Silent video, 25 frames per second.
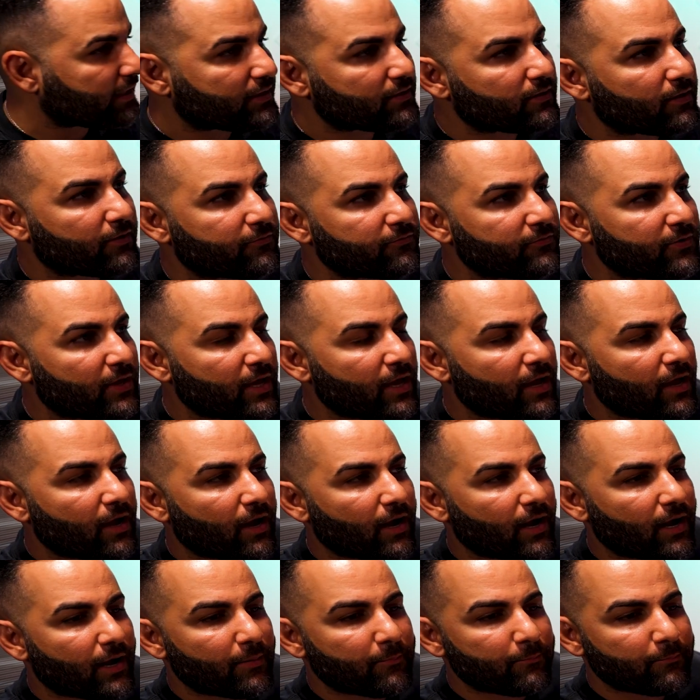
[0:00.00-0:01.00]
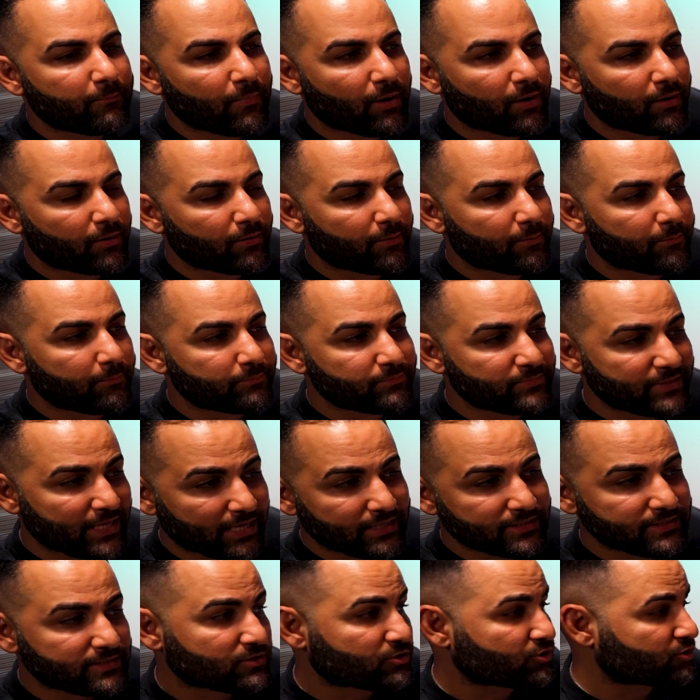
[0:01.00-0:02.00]
enough
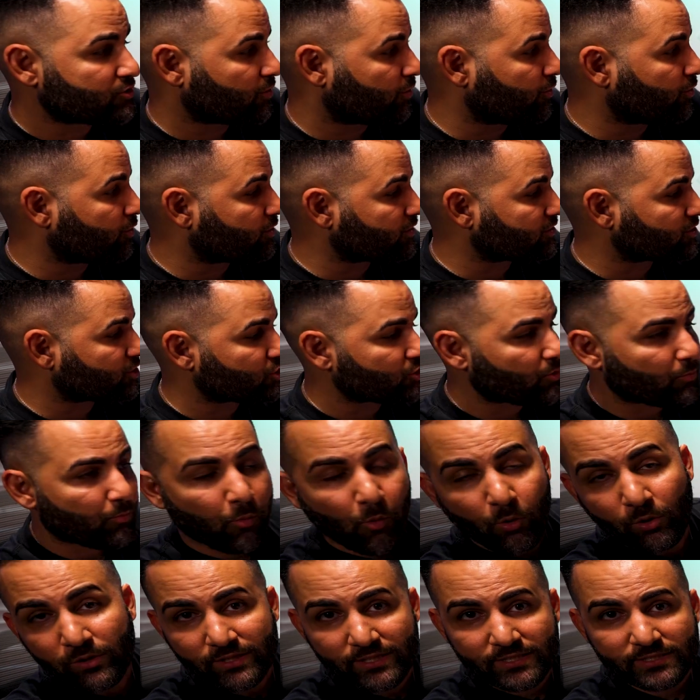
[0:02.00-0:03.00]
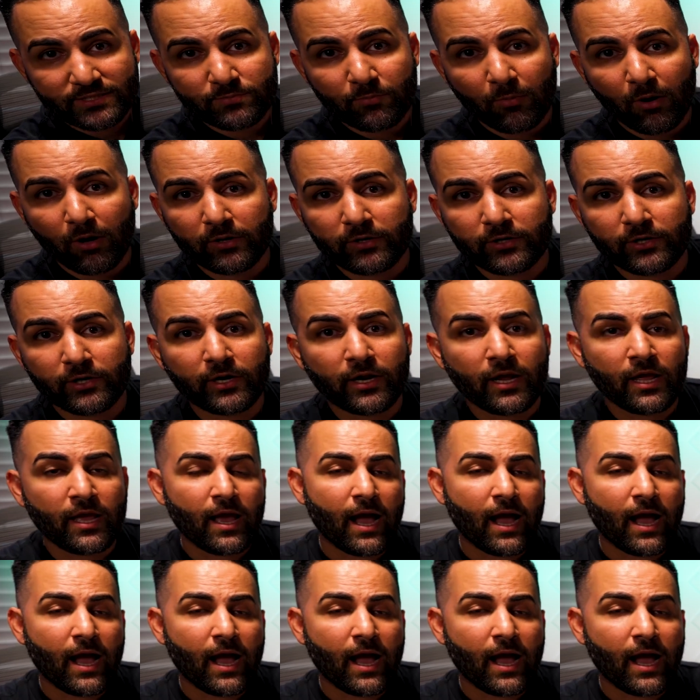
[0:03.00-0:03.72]
desk so you can support this monitor.